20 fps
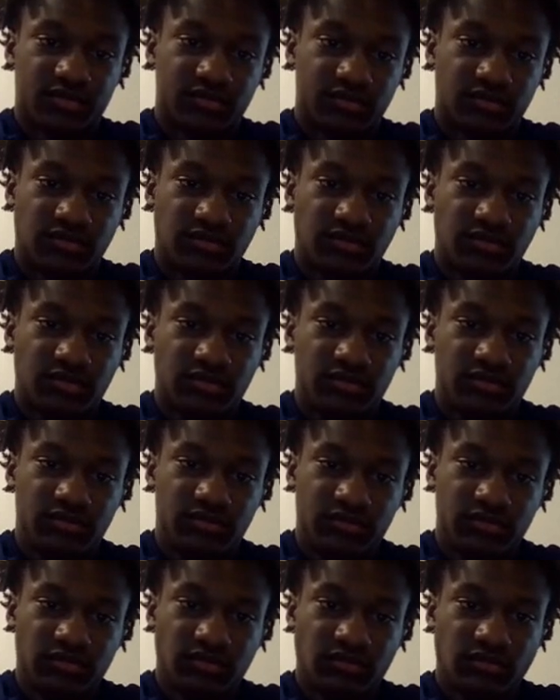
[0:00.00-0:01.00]

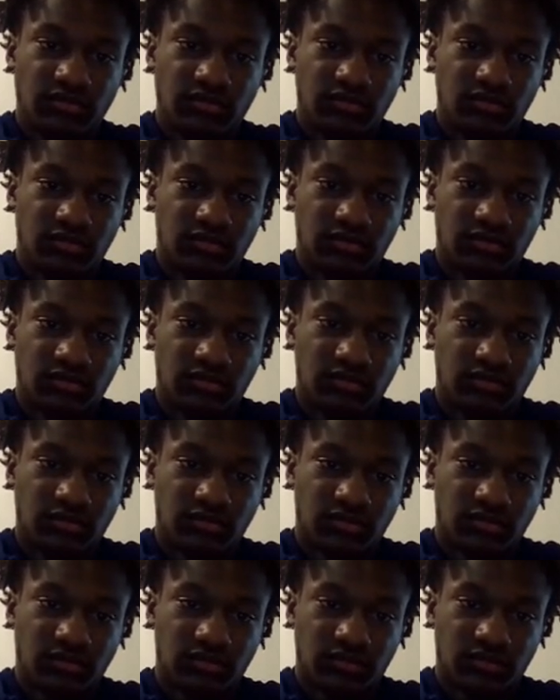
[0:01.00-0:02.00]

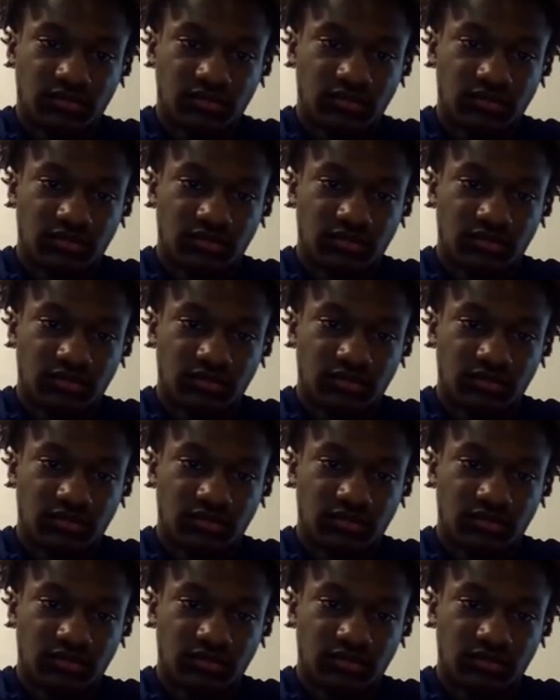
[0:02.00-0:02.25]
(not speaking)